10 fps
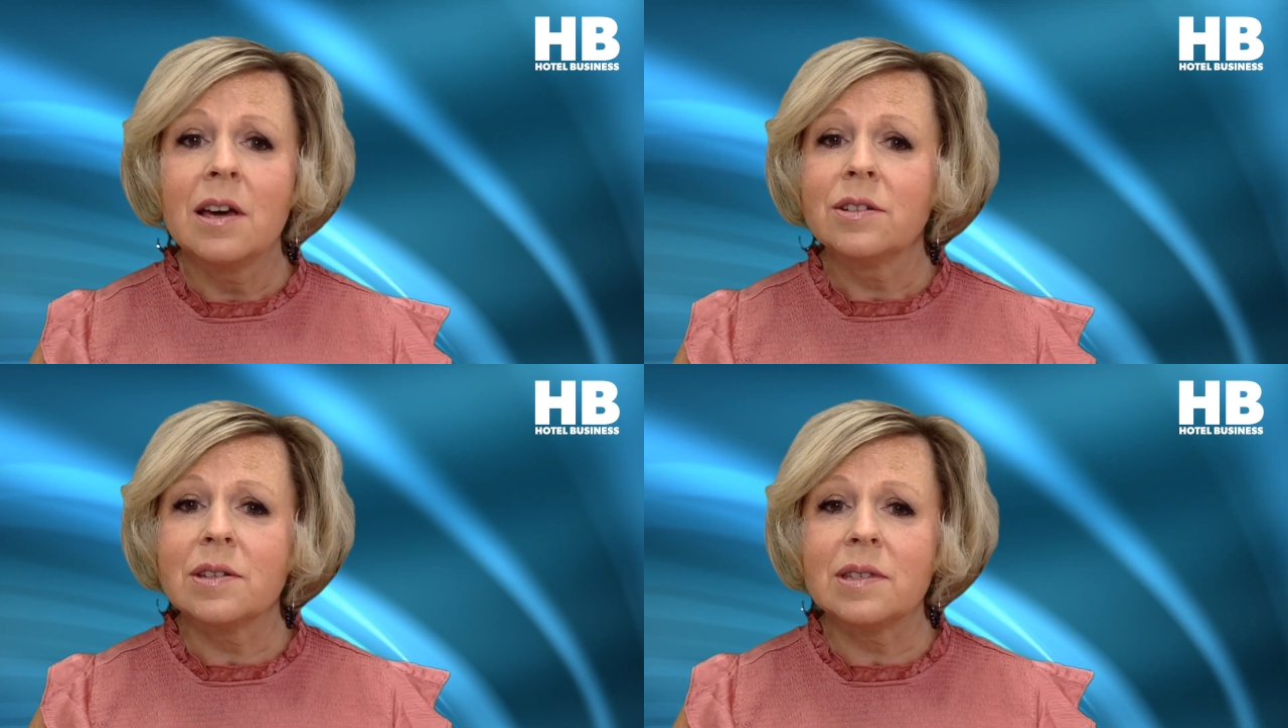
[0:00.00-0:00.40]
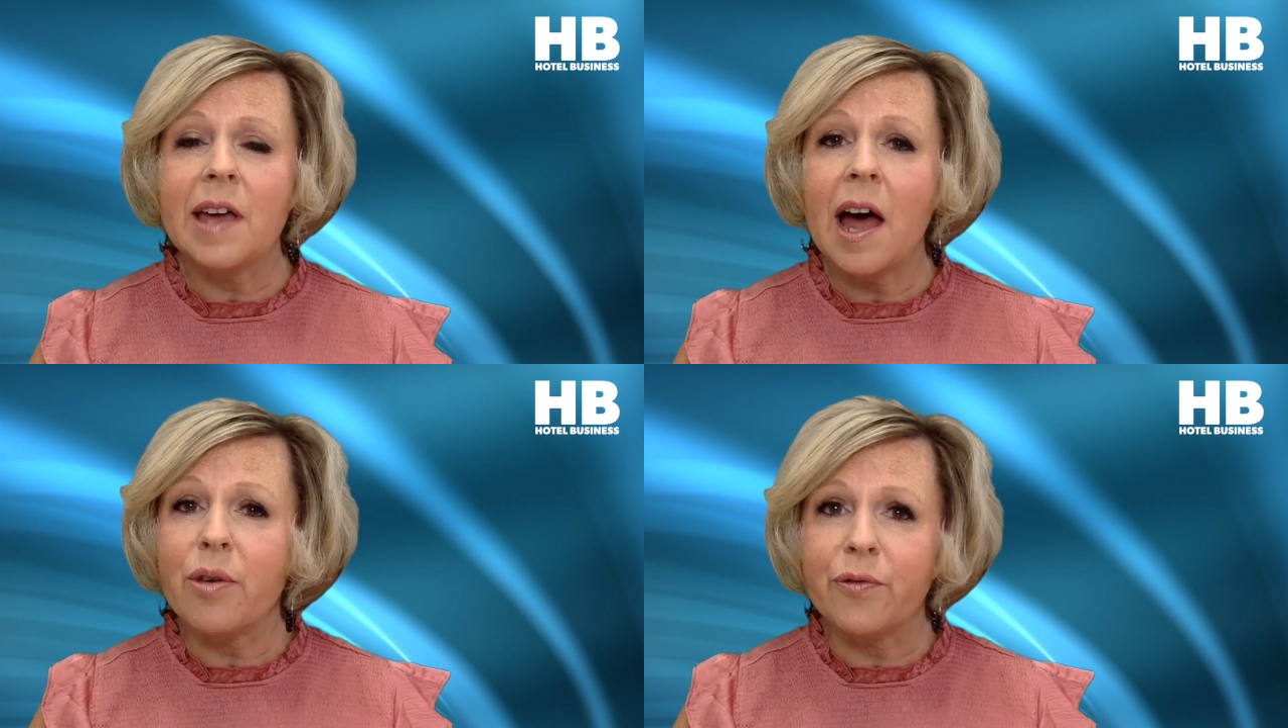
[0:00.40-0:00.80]
to
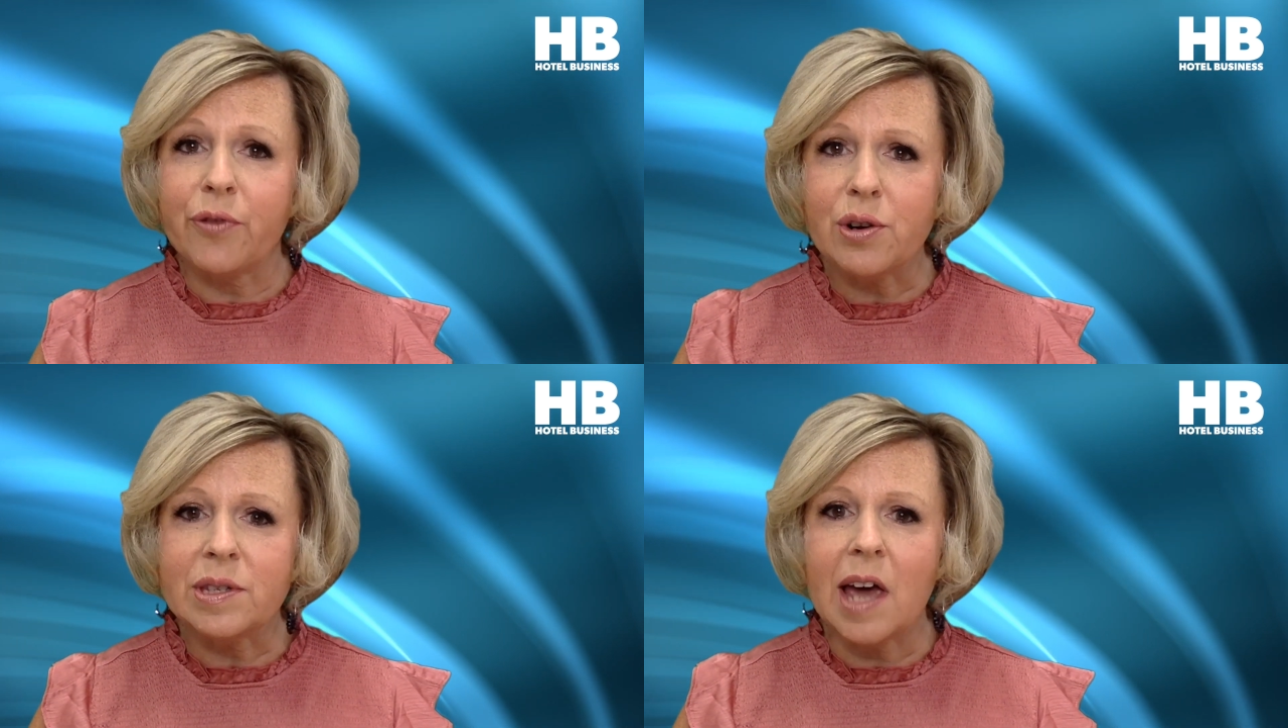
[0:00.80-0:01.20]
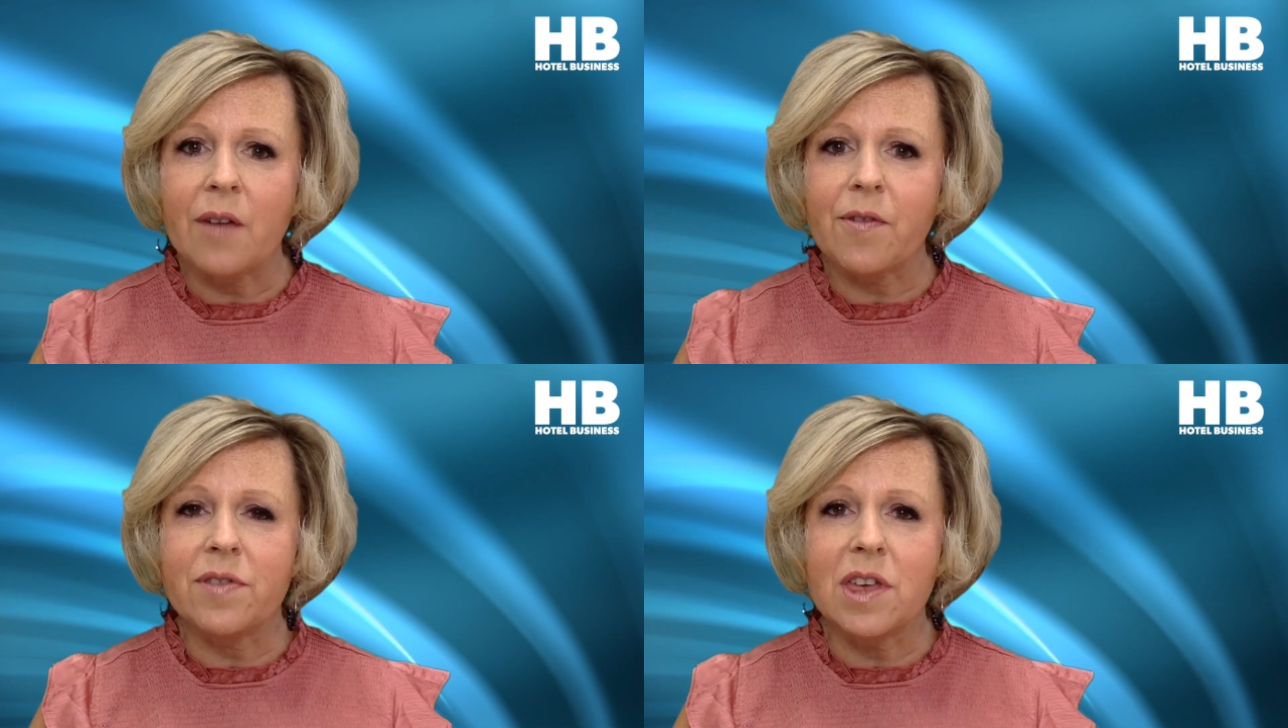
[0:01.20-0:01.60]
see how the first
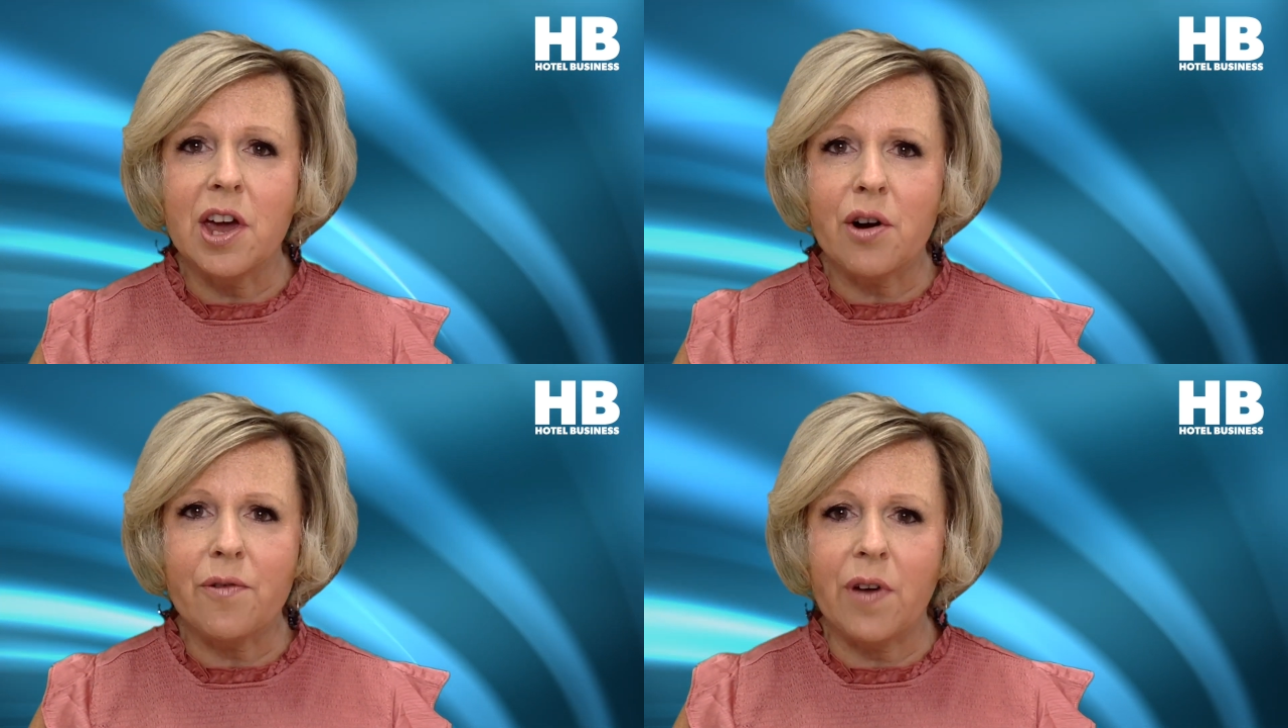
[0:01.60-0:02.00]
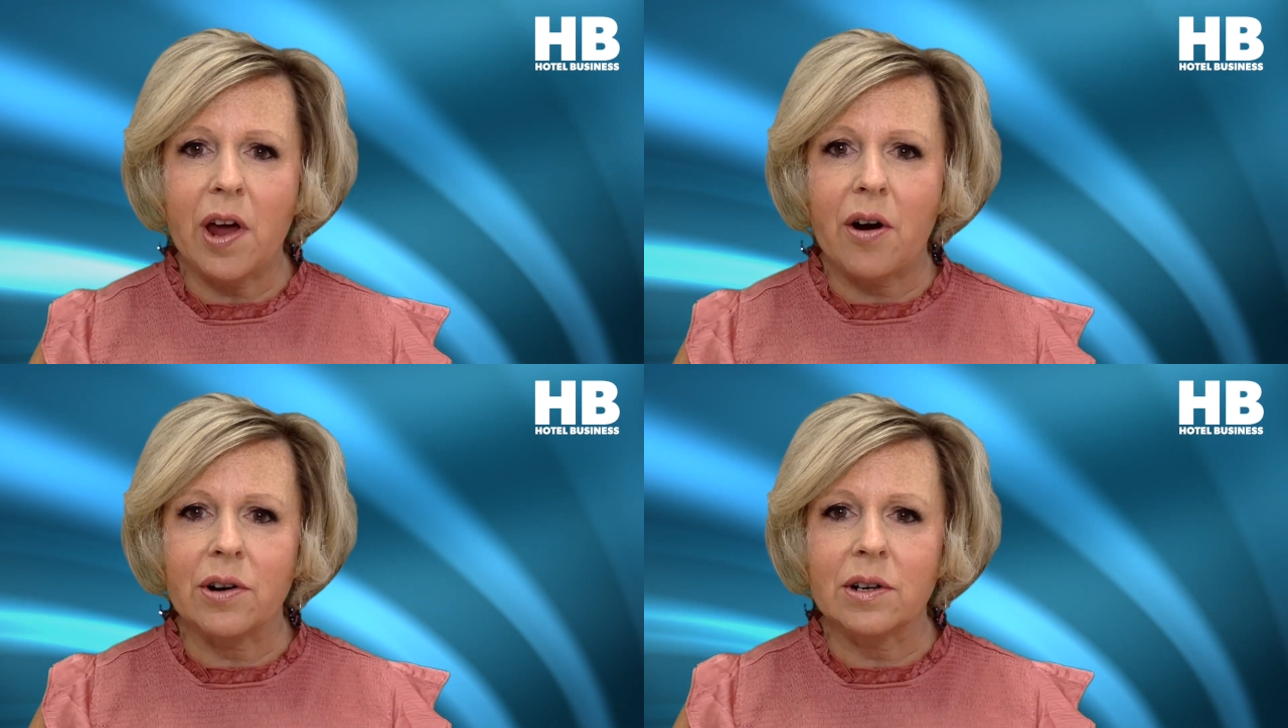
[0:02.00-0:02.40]
half of the year
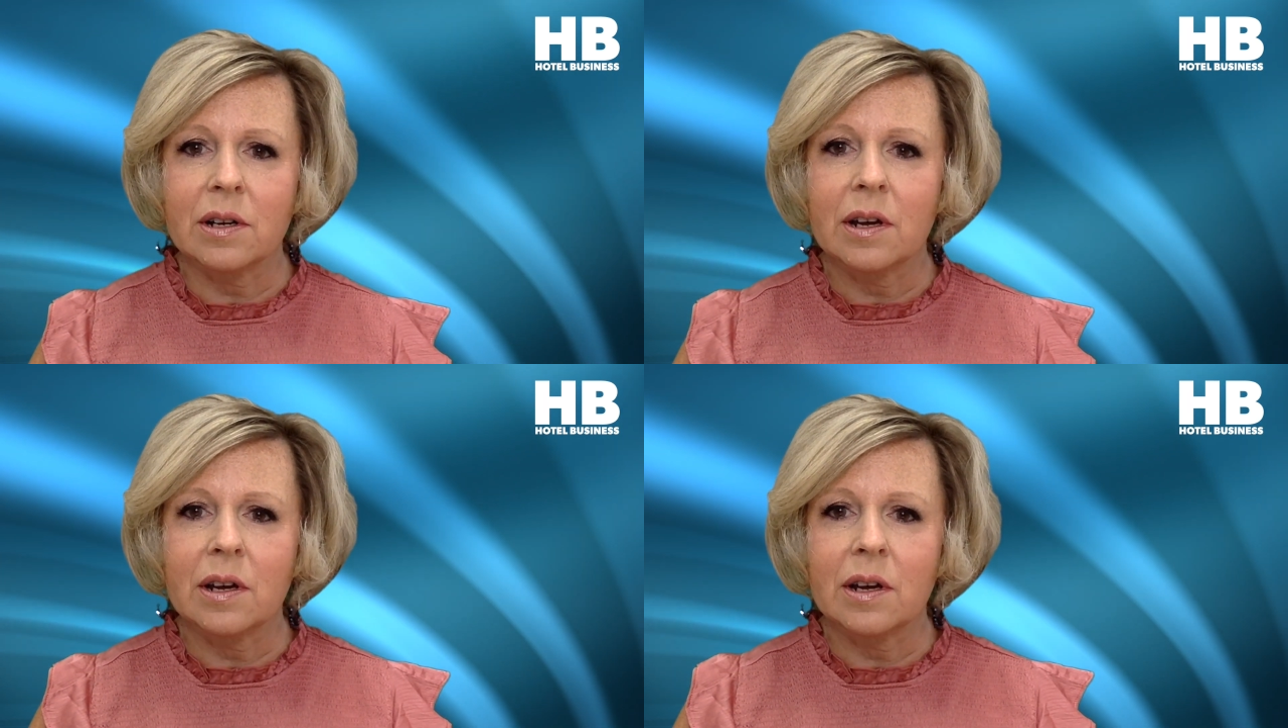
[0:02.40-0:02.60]
fared